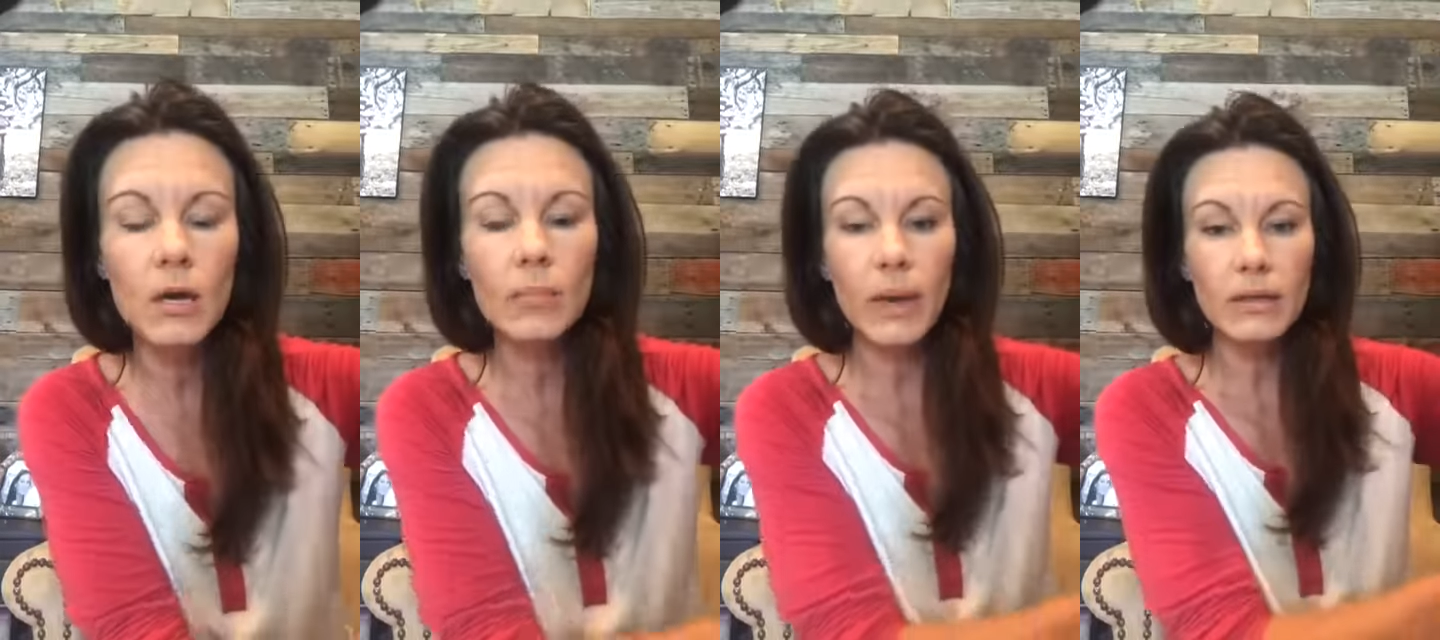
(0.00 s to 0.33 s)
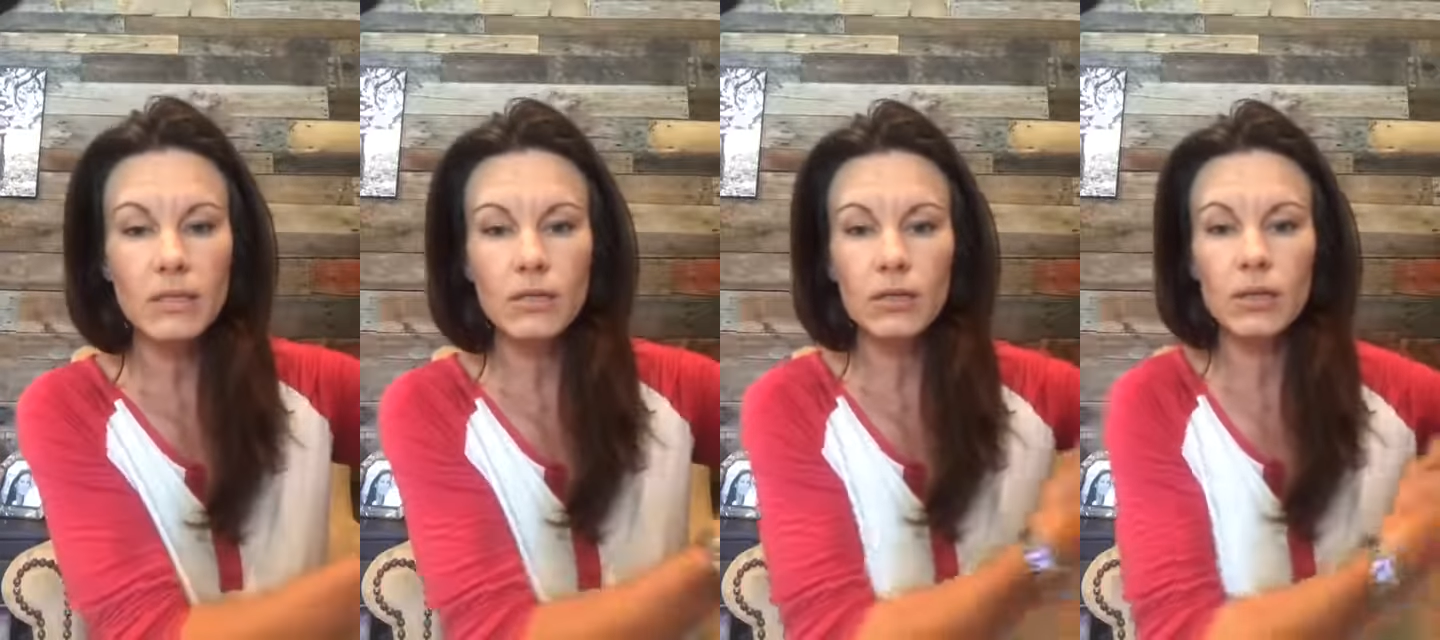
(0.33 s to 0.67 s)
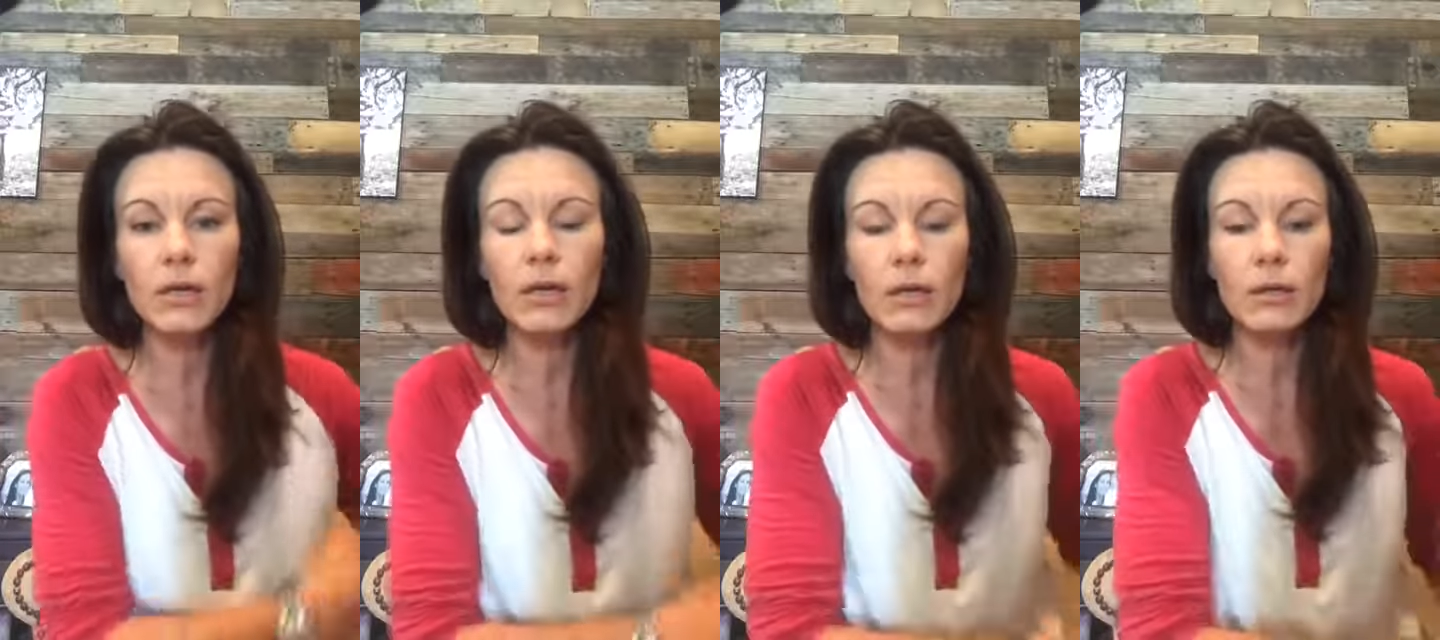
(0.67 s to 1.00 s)

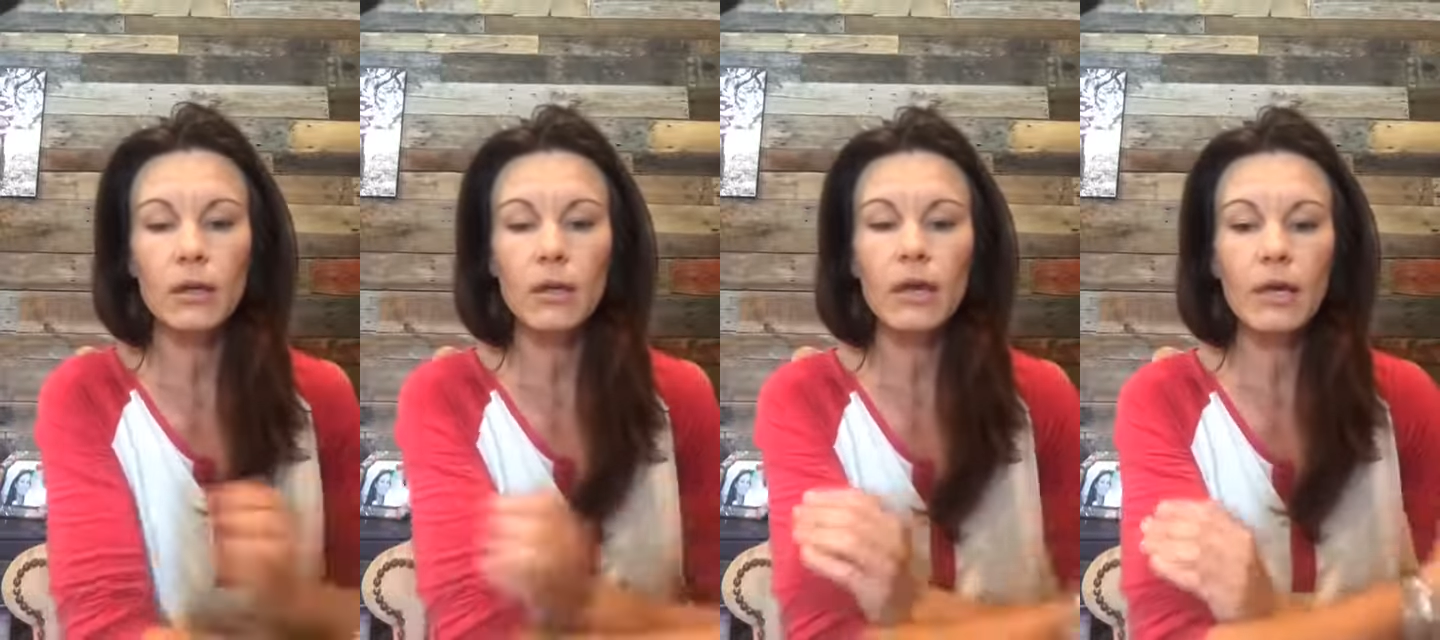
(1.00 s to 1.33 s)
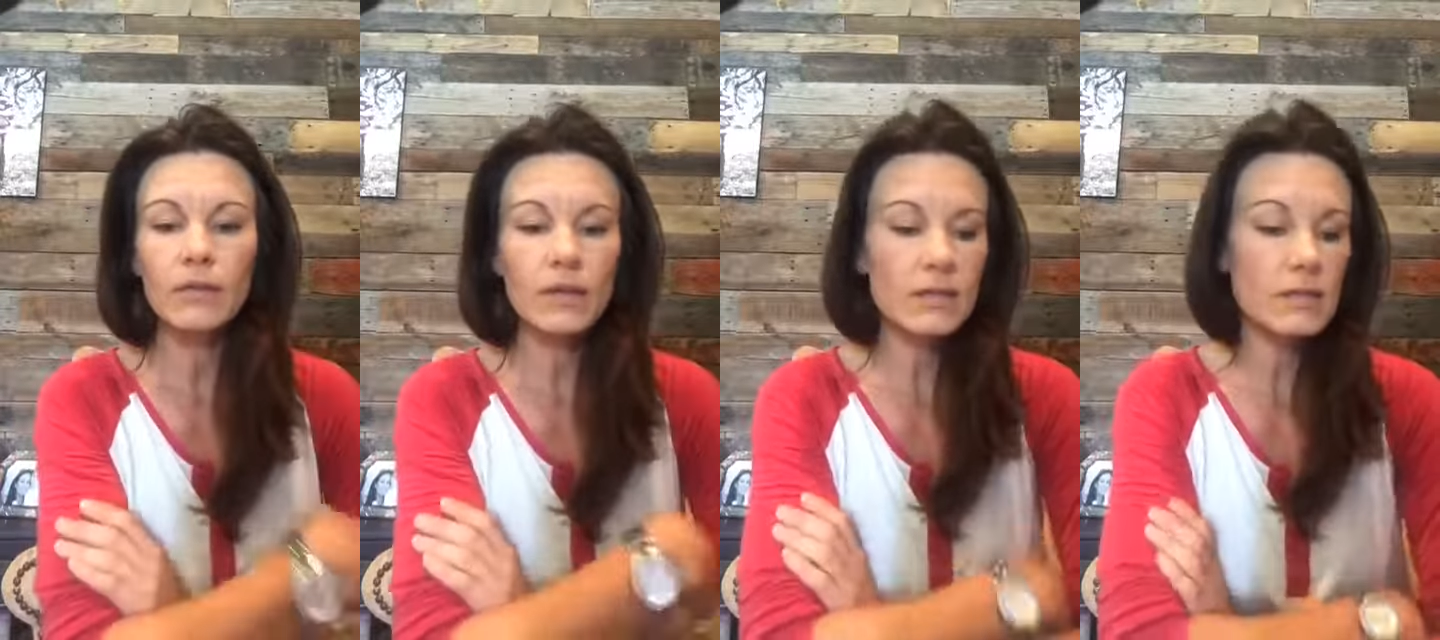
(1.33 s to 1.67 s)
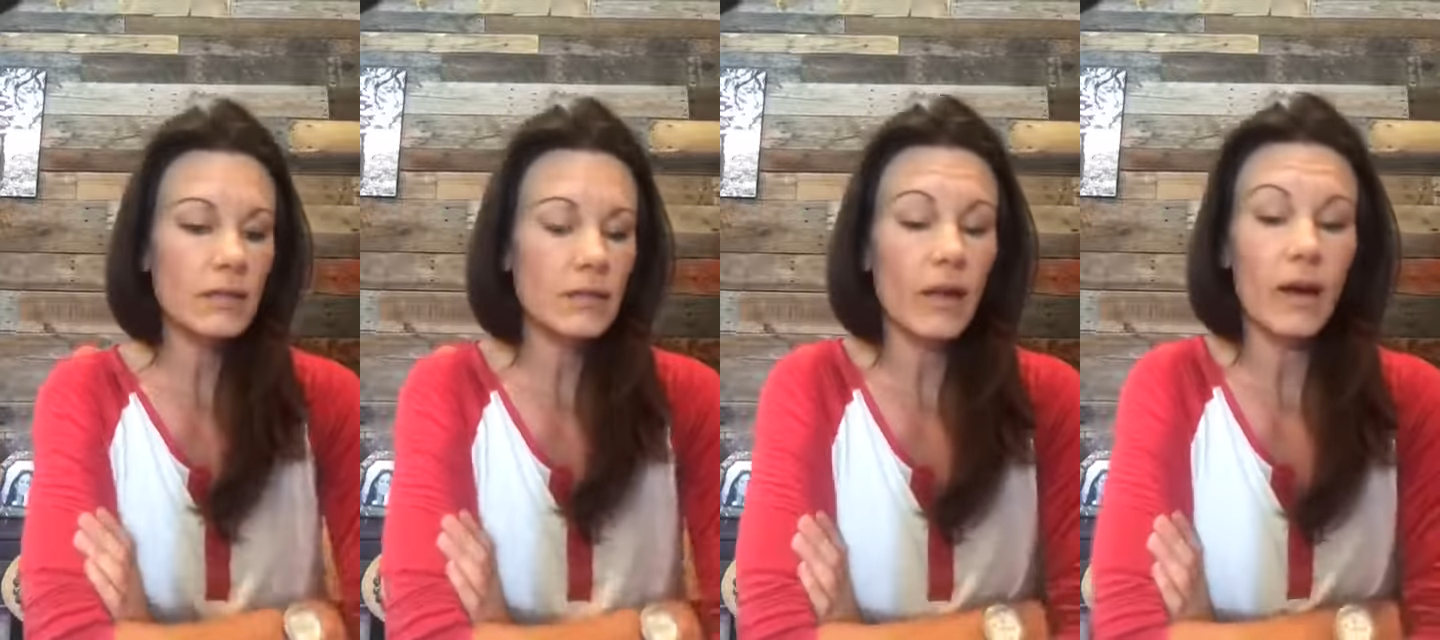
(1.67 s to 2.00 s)
bacteria, and things
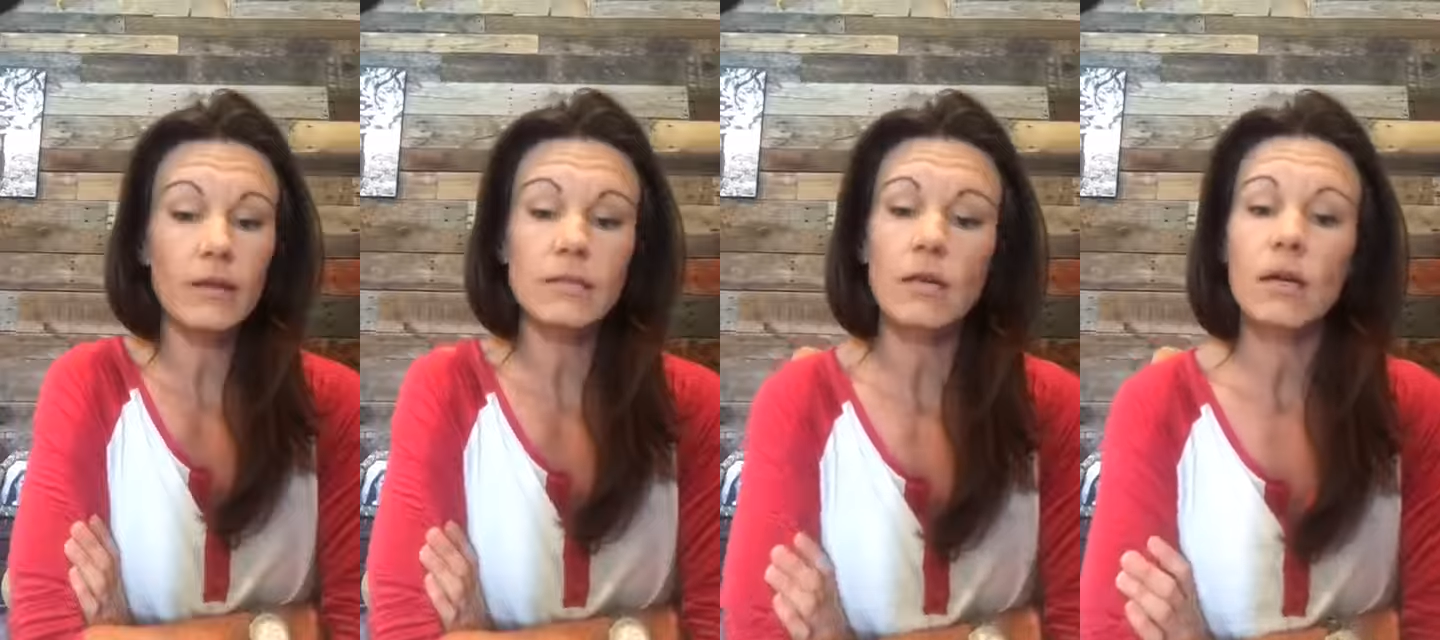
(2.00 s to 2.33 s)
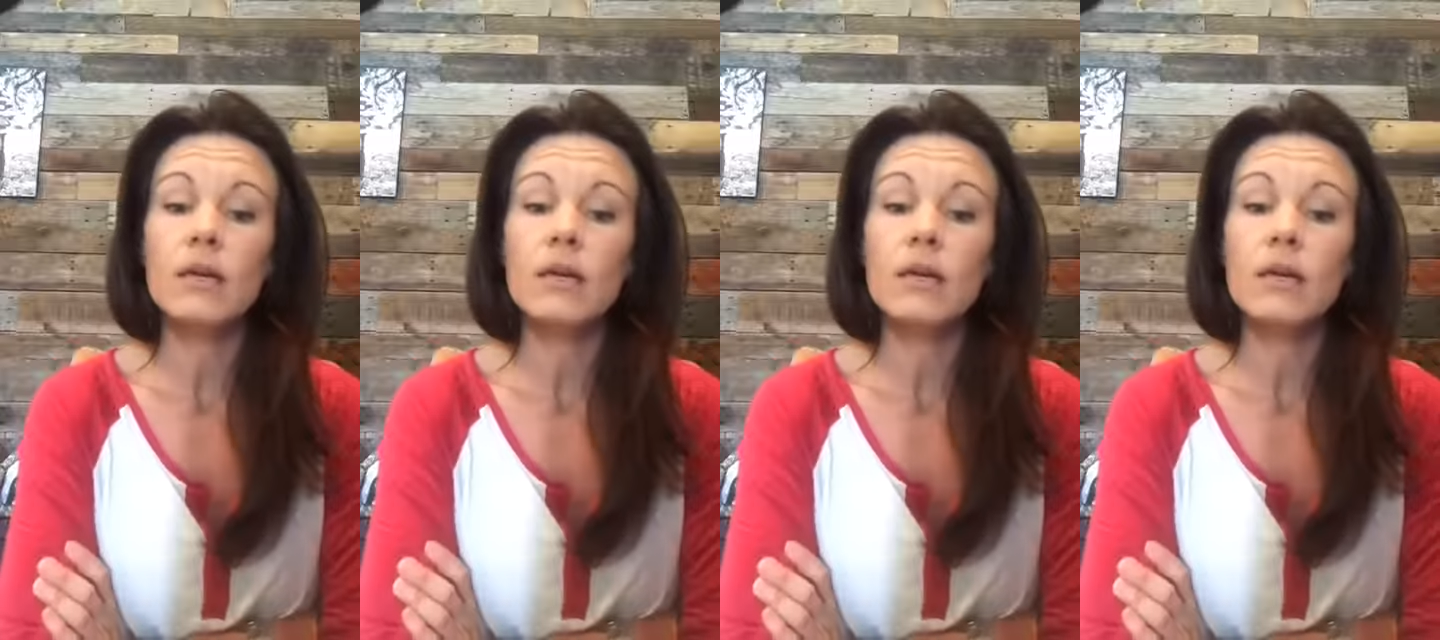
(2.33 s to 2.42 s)
like that.